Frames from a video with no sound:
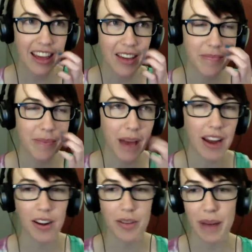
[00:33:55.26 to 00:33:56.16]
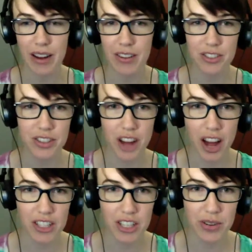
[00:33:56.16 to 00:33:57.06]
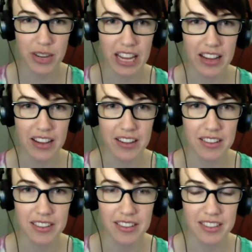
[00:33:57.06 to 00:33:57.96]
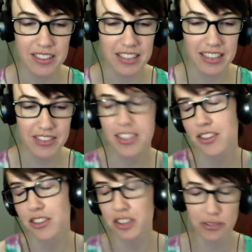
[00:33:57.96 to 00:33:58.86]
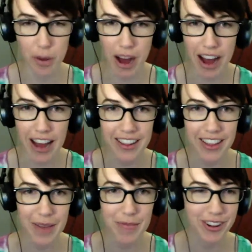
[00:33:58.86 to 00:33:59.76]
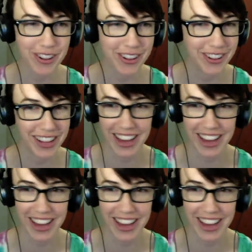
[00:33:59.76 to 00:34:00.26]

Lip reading: that Penner's just not doing. He's just too far behind on that point. He's like,